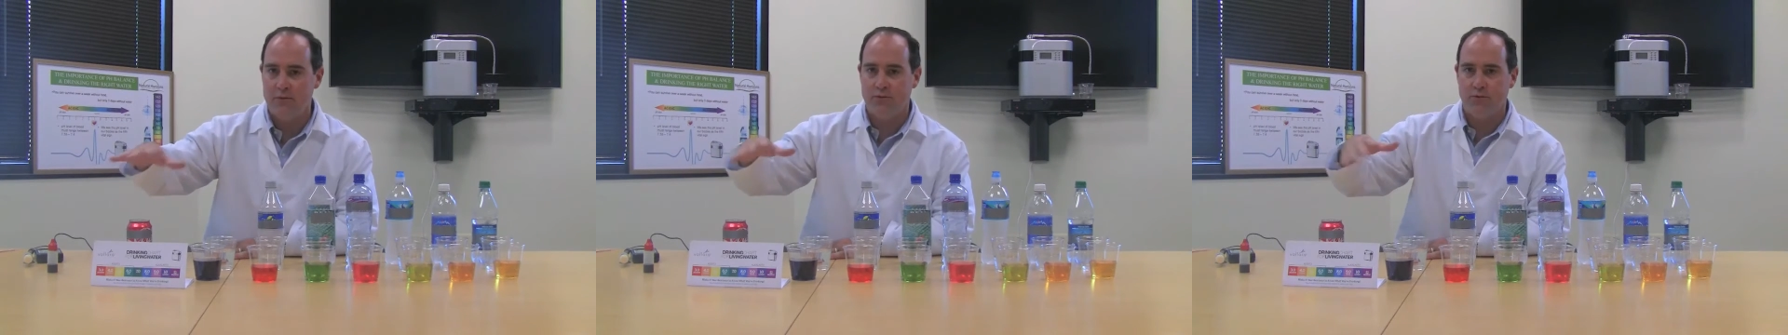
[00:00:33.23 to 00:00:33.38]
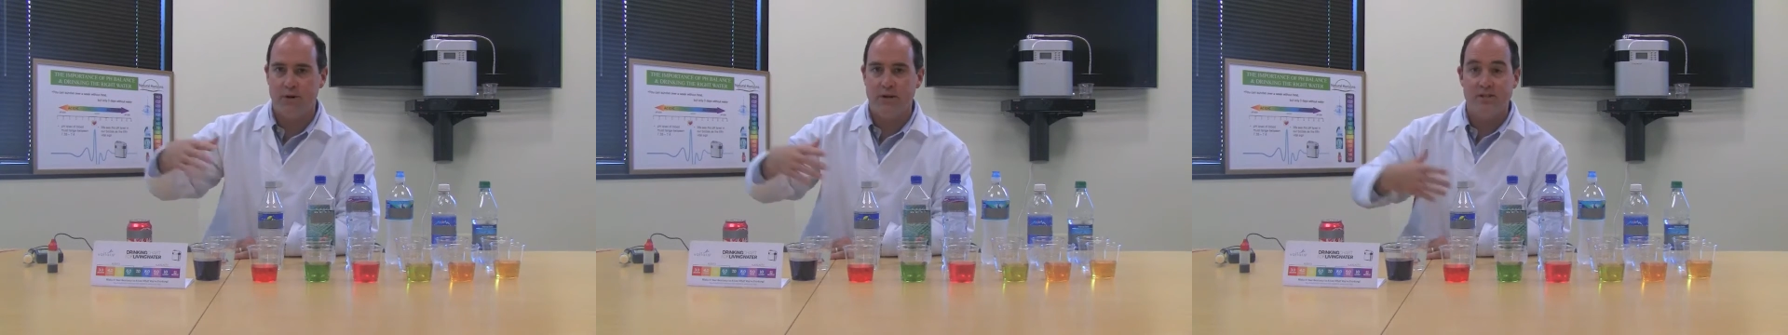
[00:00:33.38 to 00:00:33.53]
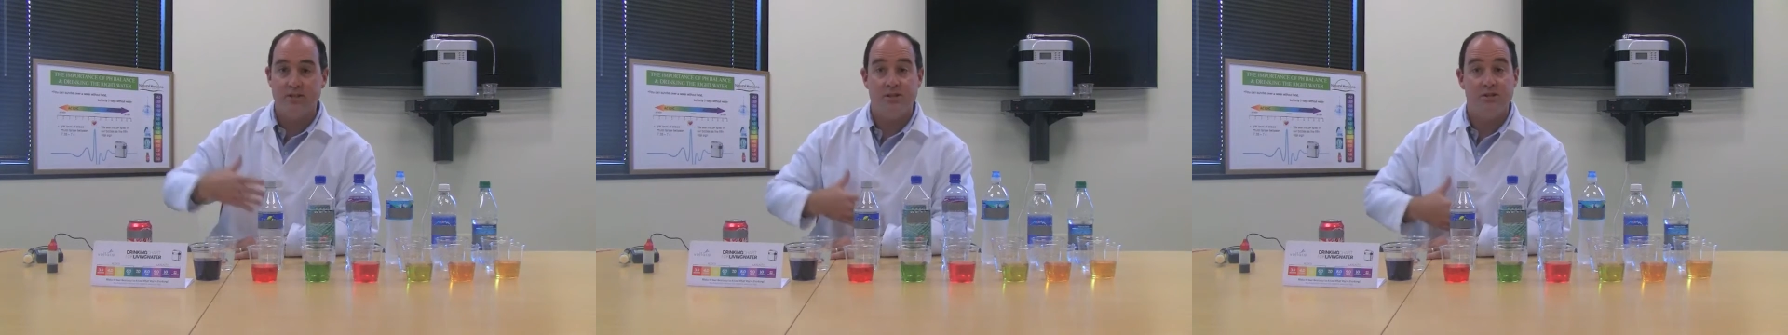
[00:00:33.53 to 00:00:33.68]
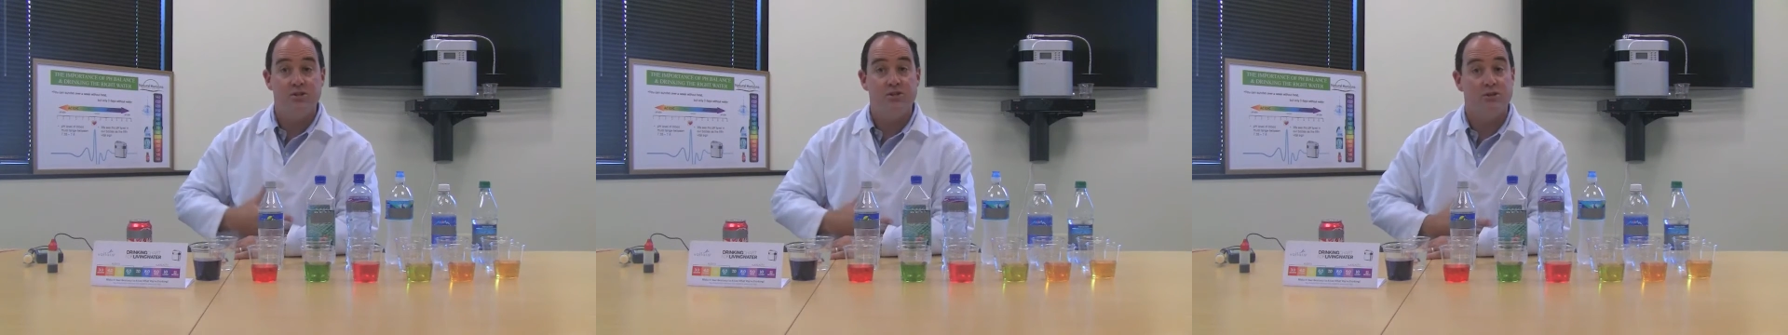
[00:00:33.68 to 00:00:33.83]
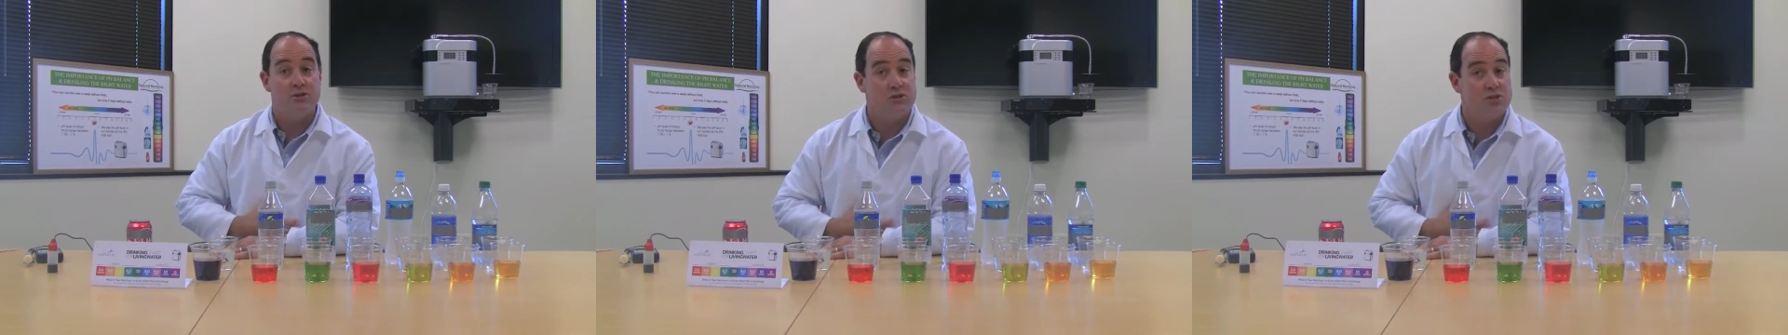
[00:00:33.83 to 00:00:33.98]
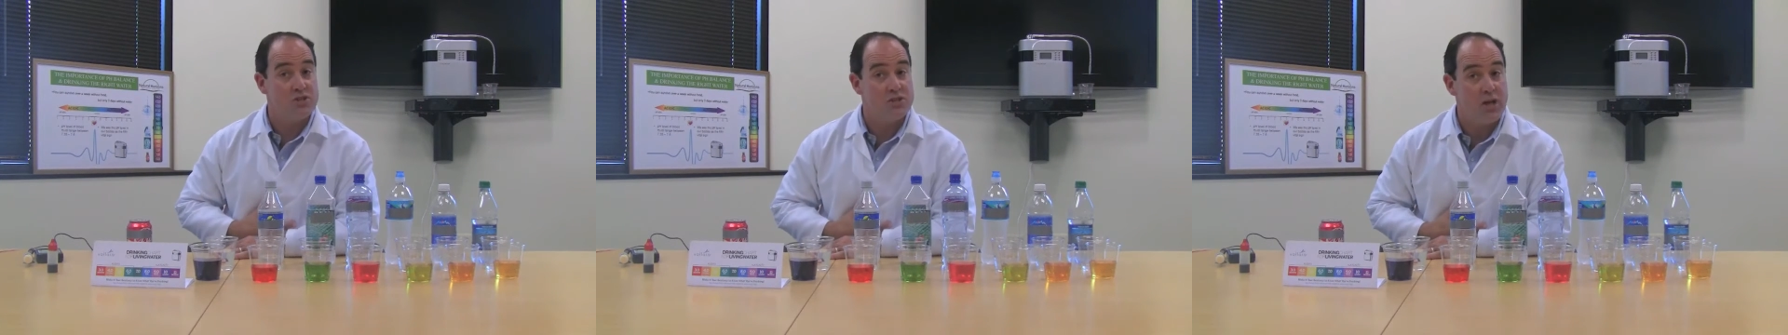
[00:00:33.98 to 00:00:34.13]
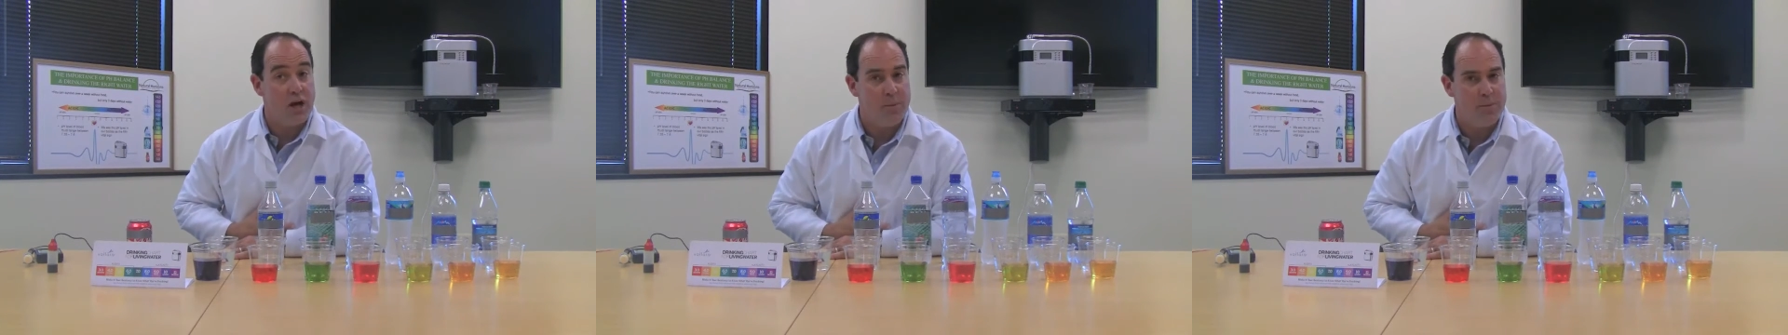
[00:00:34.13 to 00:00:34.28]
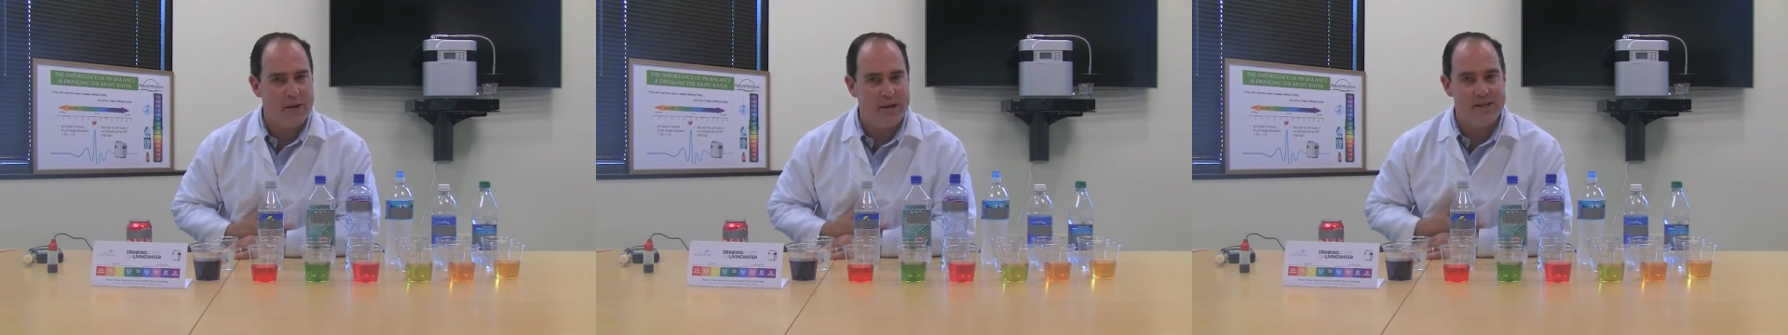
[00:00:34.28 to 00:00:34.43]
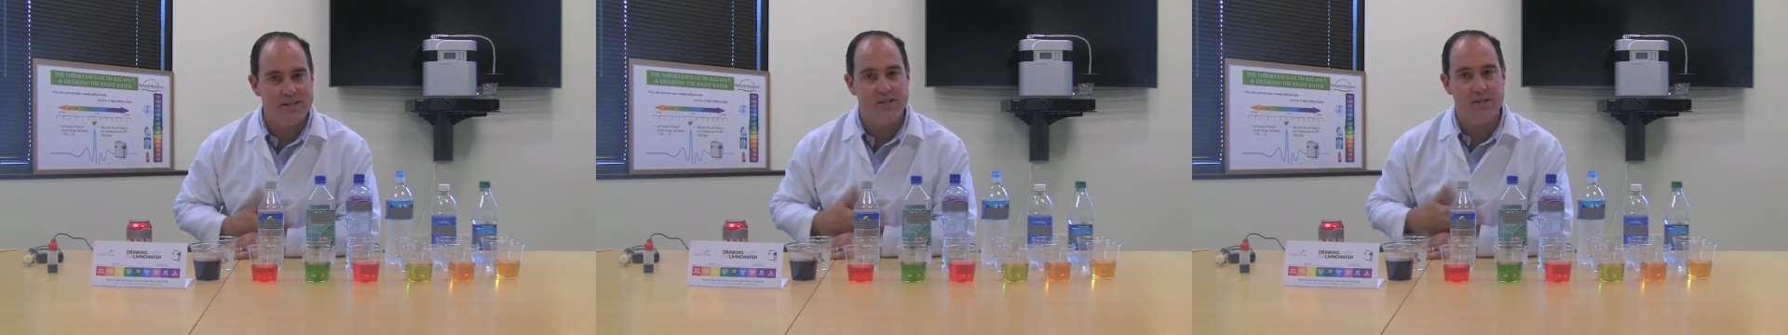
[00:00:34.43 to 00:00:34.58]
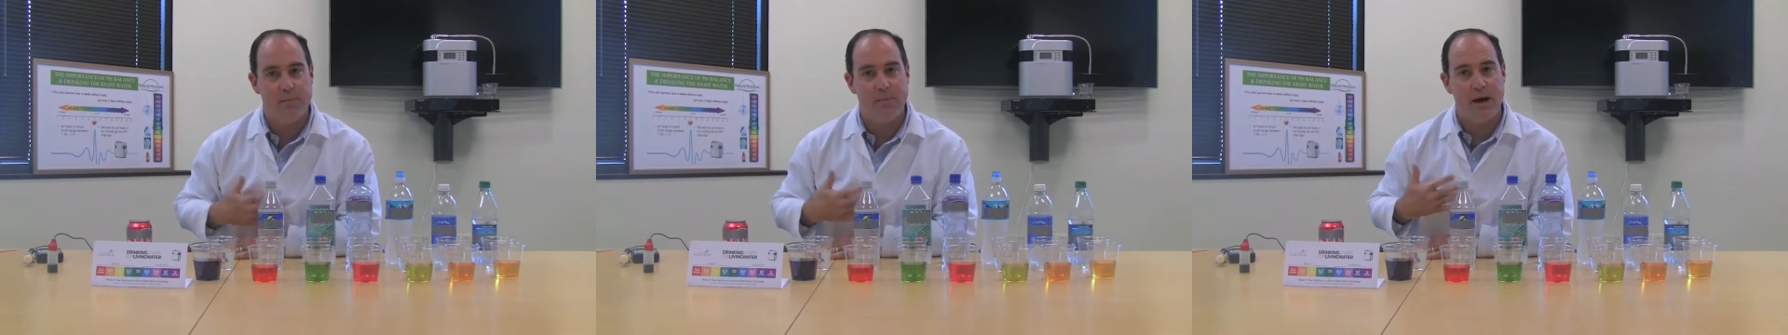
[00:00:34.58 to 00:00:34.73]
For instance, your stomach
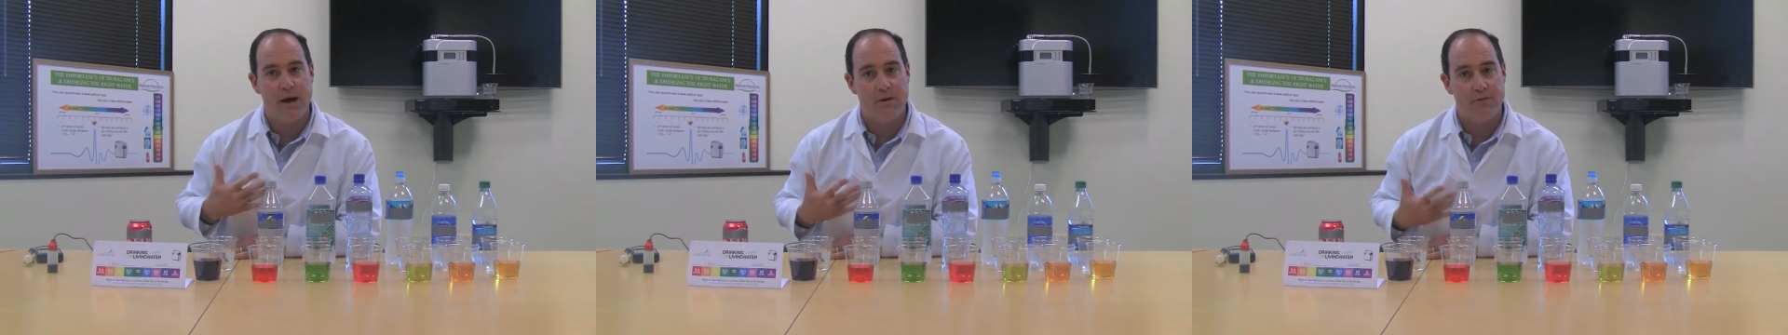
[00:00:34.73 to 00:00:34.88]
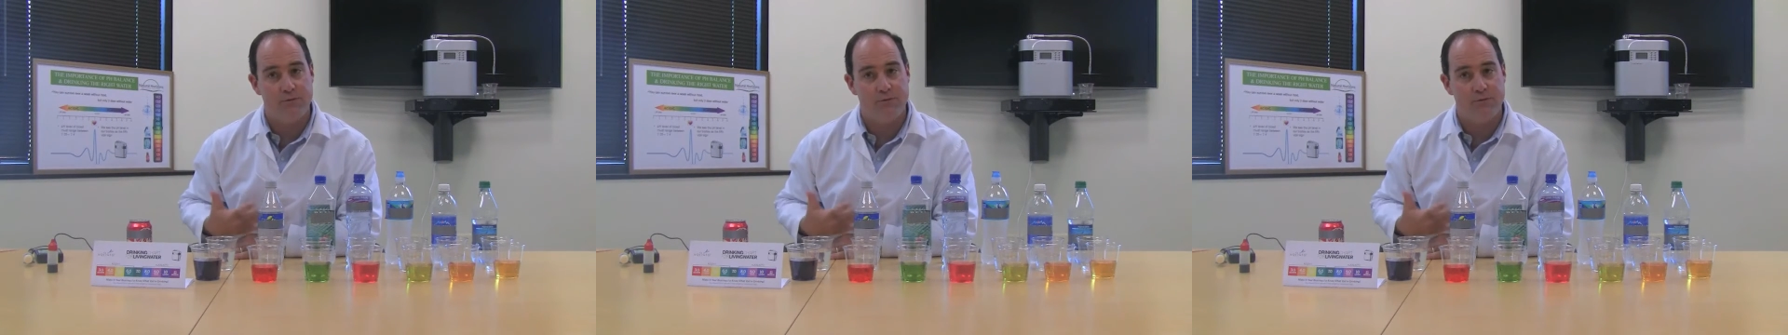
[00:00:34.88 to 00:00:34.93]
is about